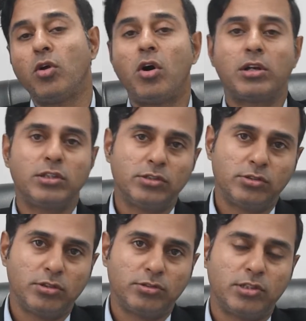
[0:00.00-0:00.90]

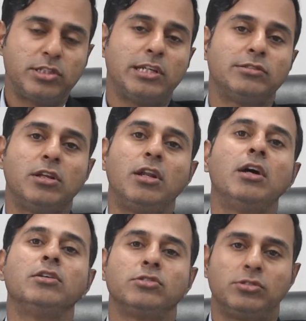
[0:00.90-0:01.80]
organs such as the
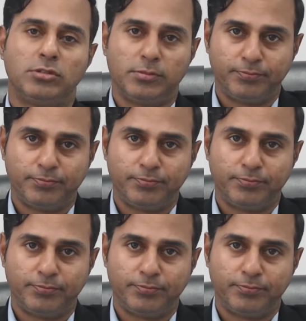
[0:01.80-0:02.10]
lungs.